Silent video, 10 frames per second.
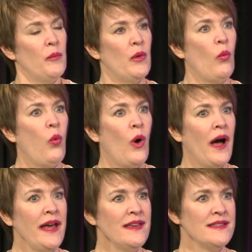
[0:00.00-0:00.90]
But
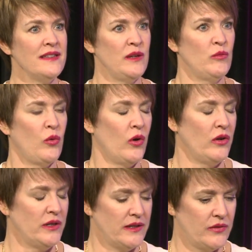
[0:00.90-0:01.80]
why is it
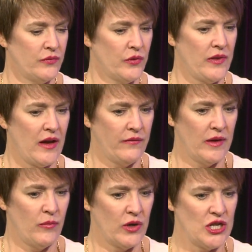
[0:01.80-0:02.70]
important for that
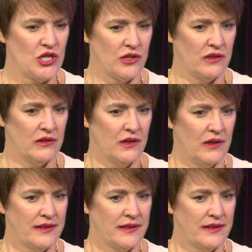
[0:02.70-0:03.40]
vibration